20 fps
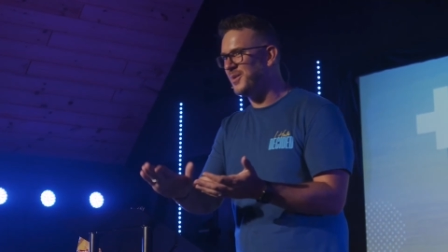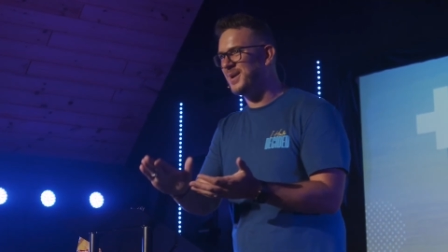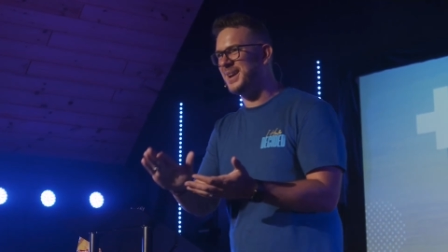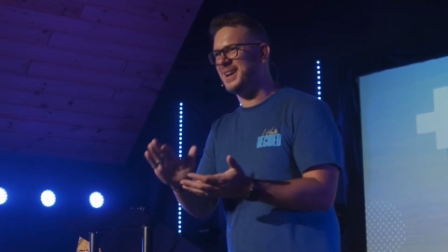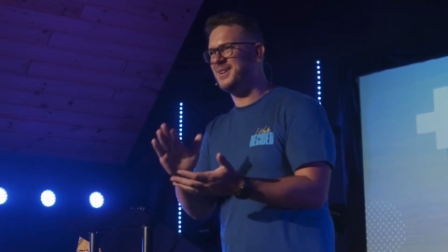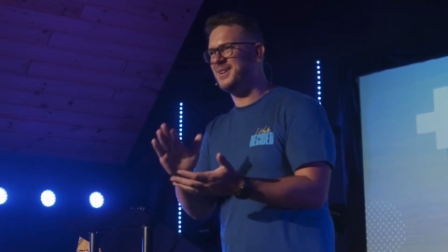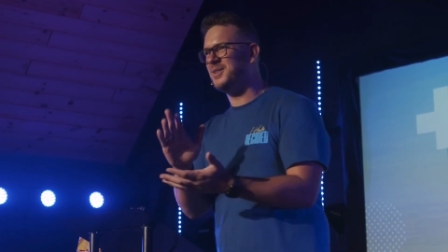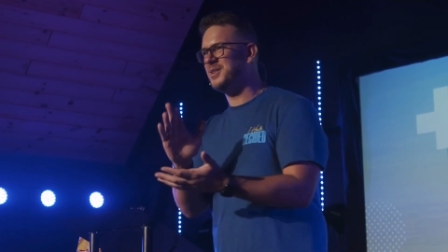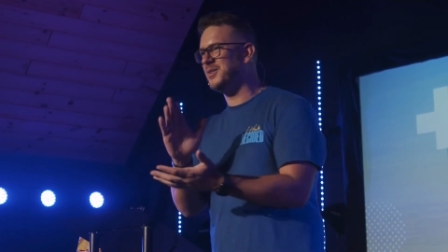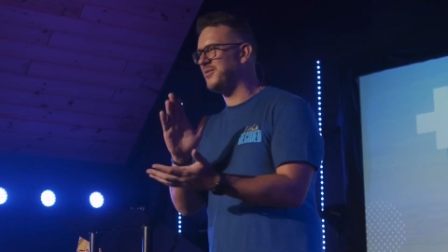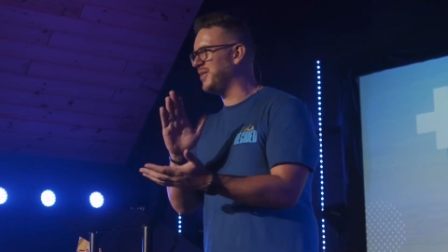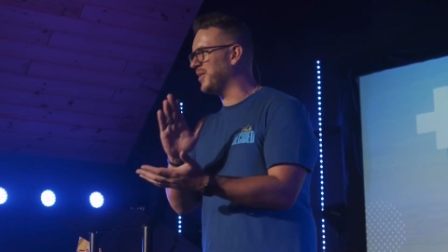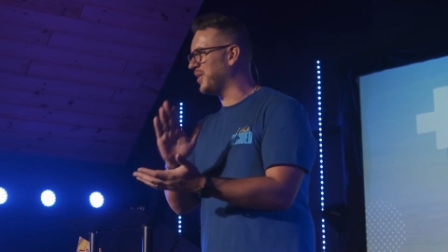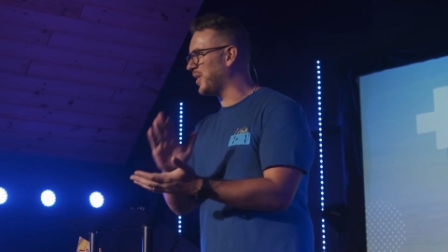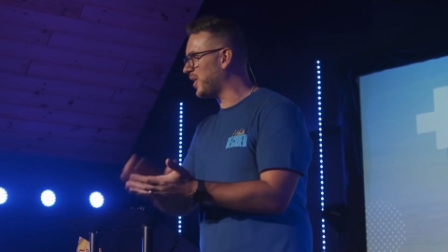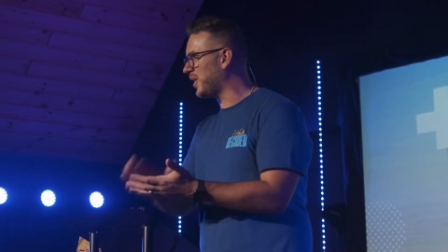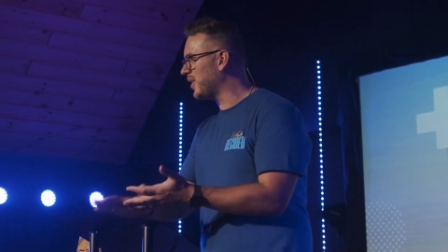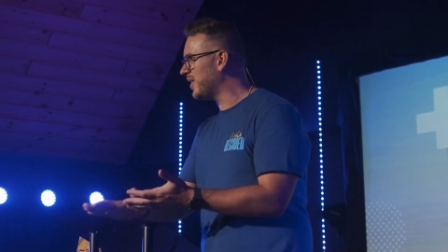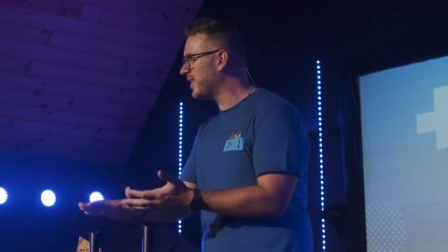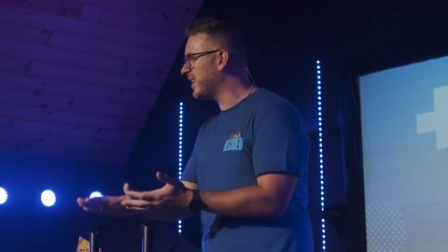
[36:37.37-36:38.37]
and I know you feel
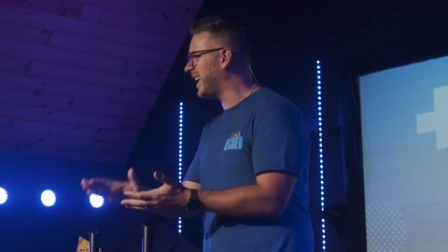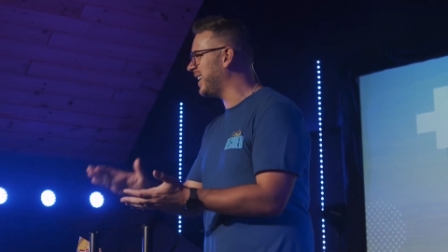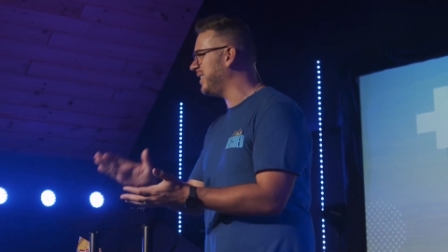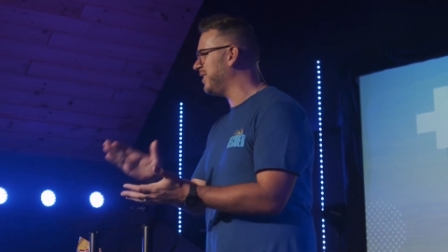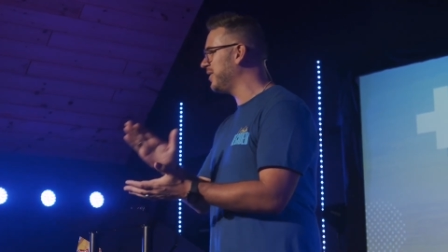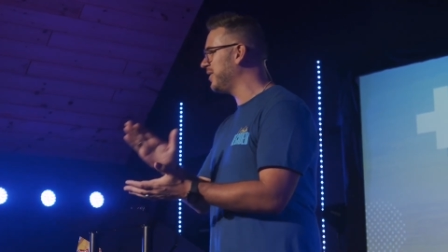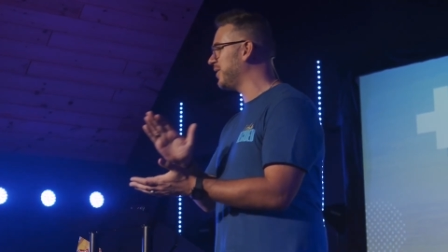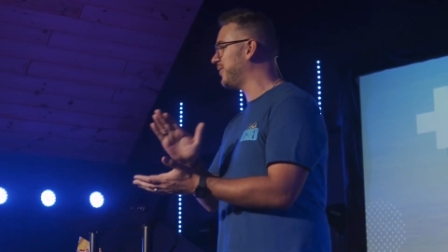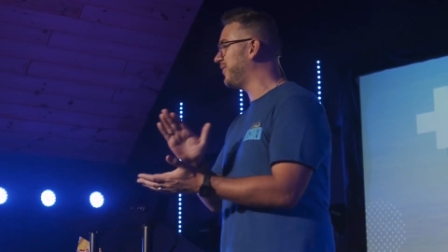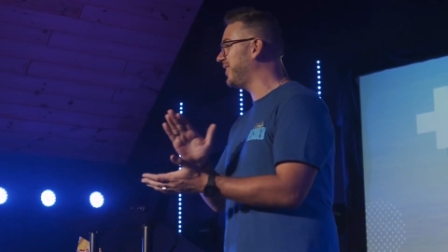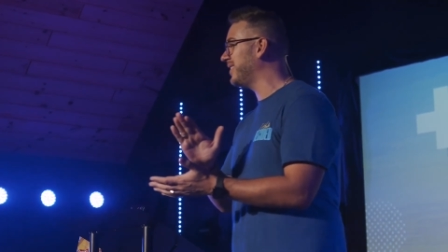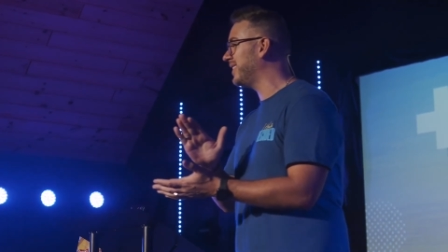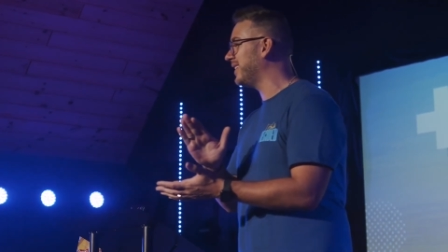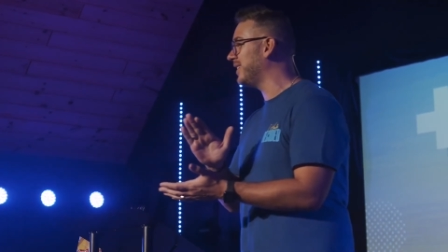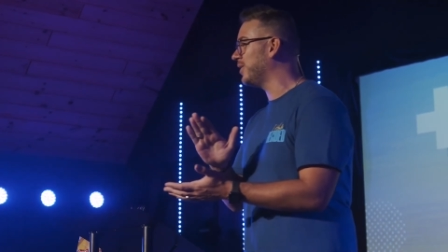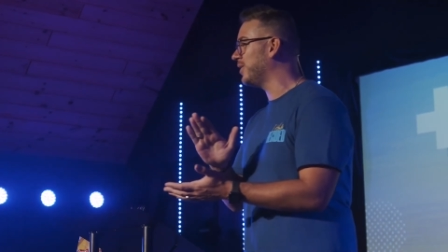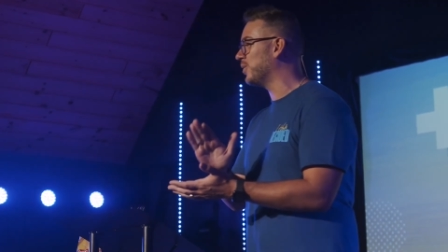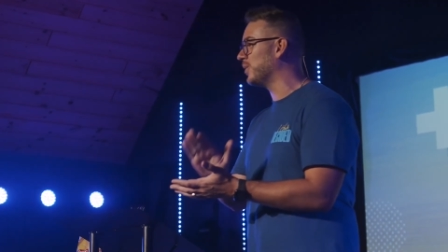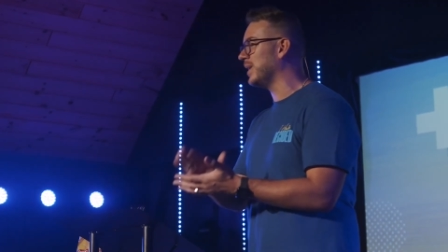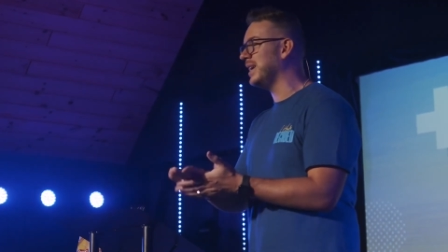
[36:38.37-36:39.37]
hurt and I know you're
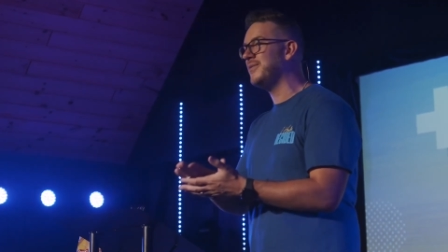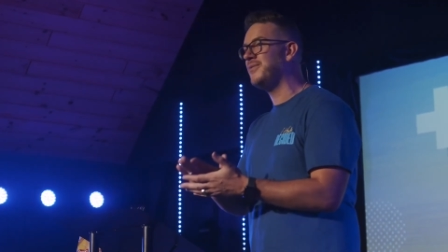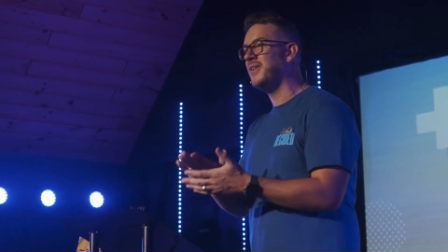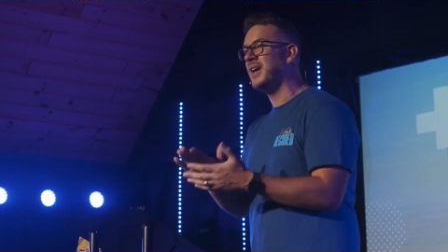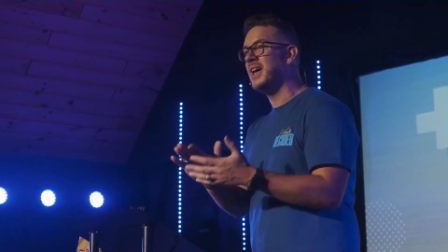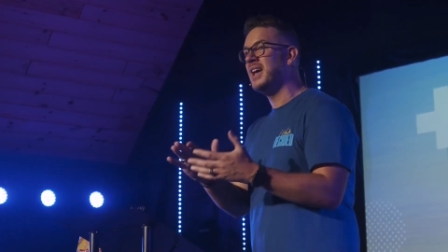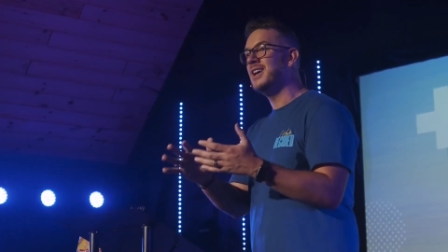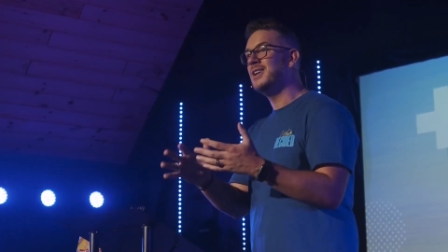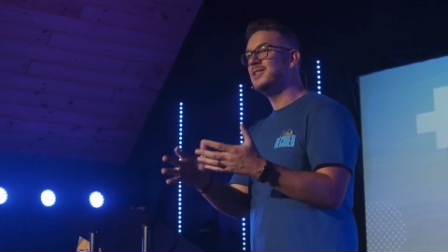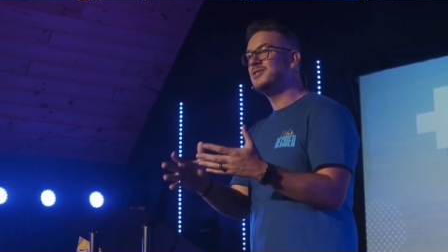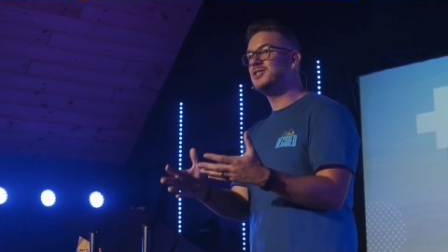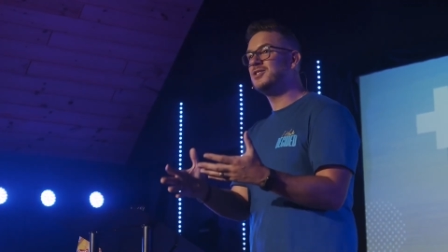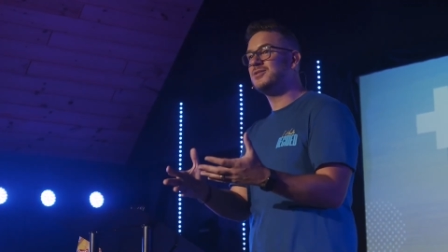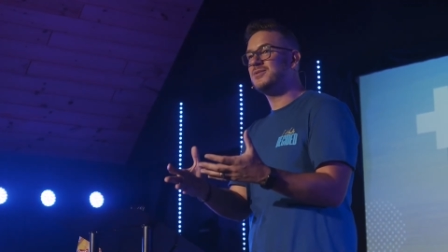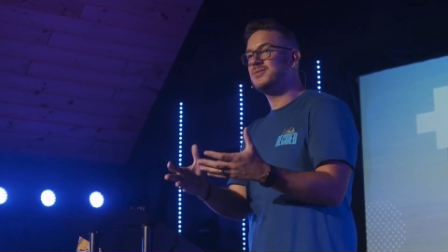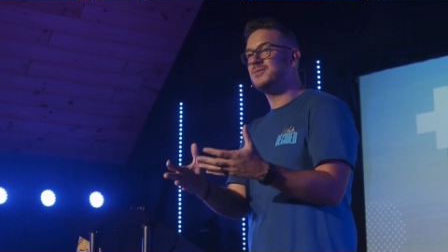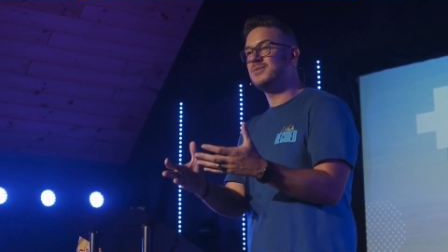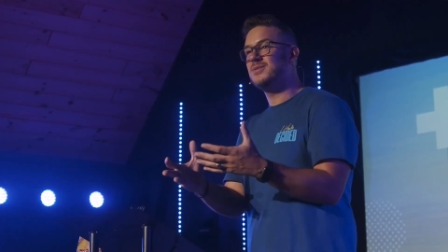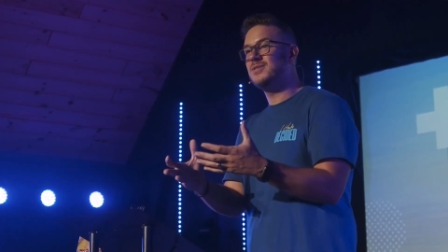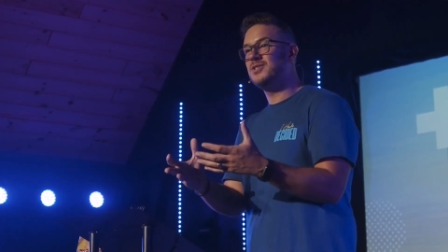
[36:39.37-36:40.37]
feeling grief. Just
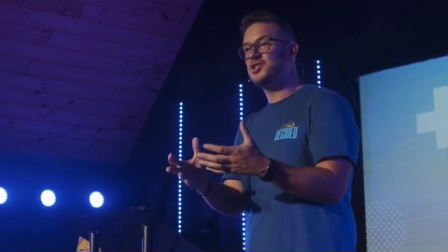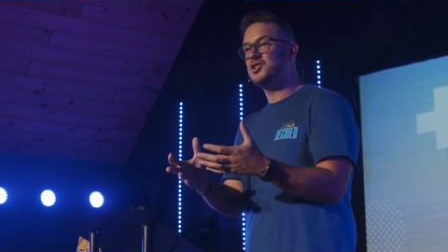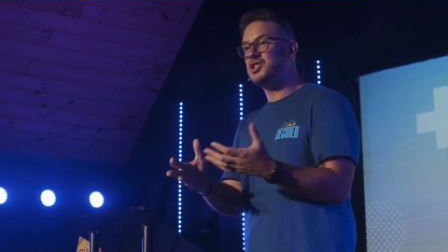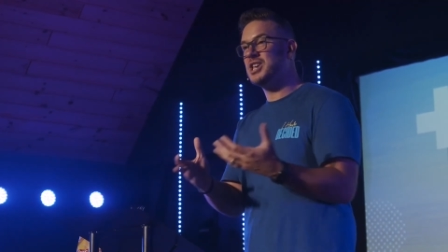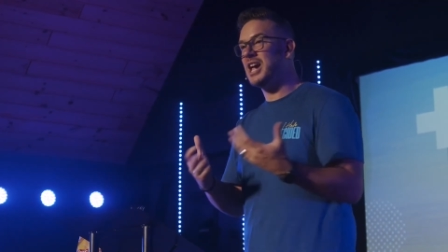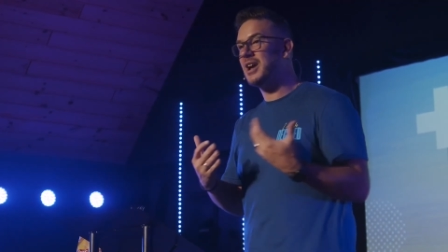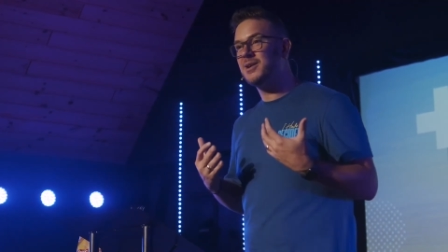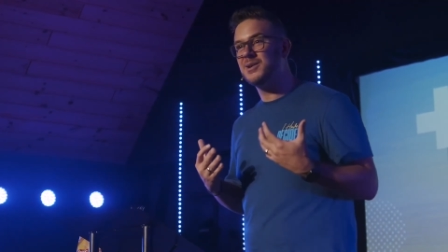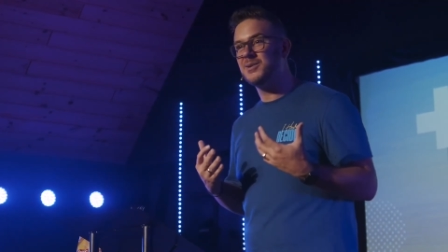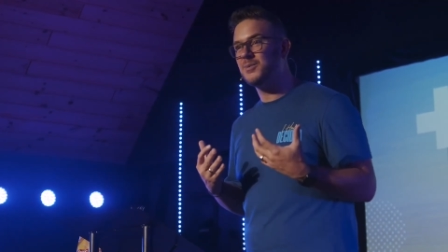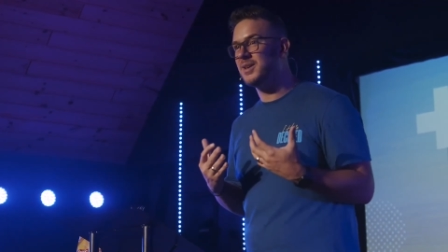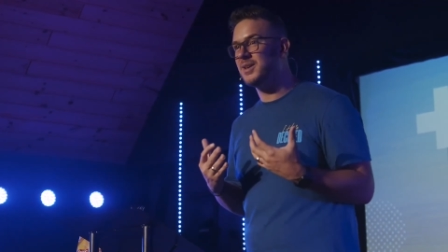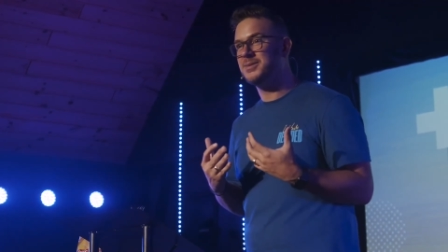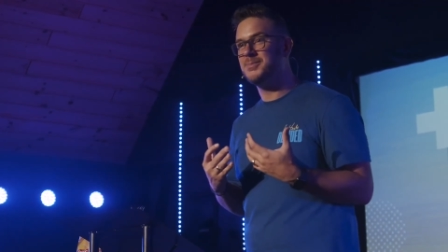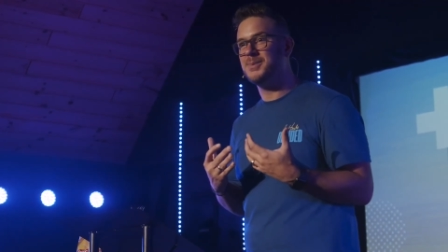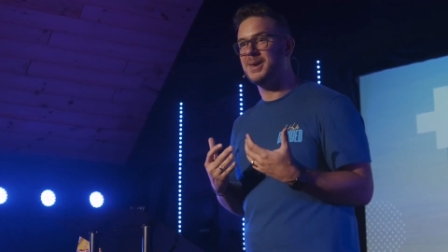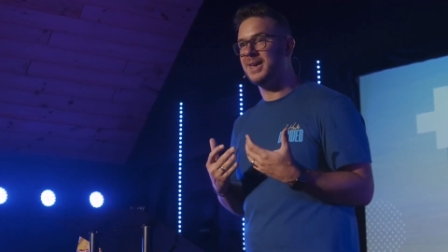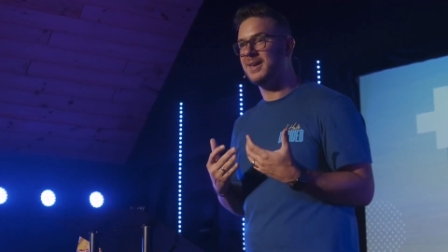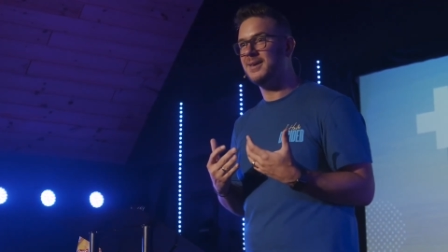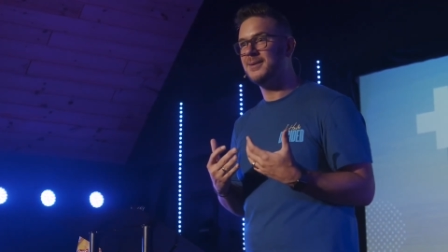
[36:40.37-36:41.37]
share it with me.